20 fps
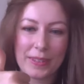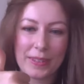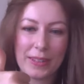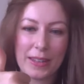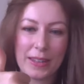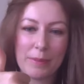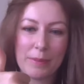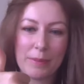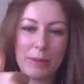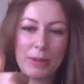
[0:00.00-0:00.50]

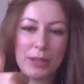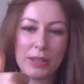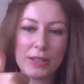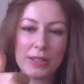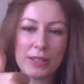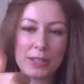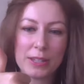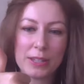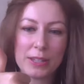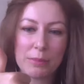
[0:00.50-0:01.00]
and maybe
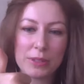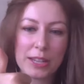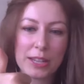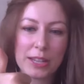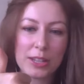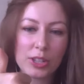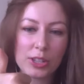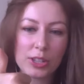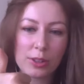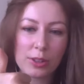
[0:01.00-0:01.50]
some
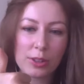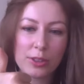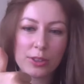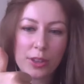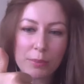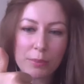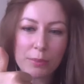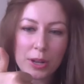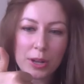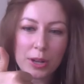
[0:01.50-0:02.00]
digital
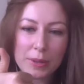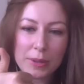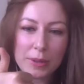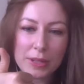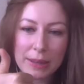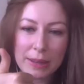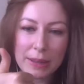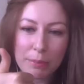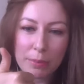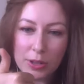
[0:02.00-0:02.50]
thumbs up.
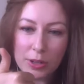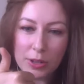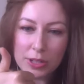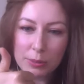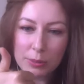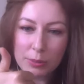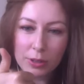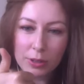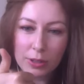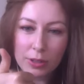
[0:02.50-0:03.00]
Is that
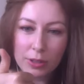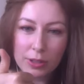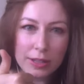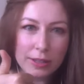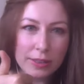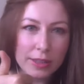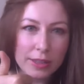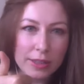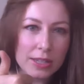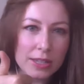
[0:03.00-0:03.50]
possible? Like
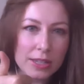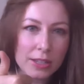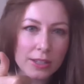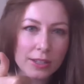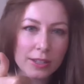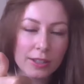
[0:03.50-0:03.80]
this?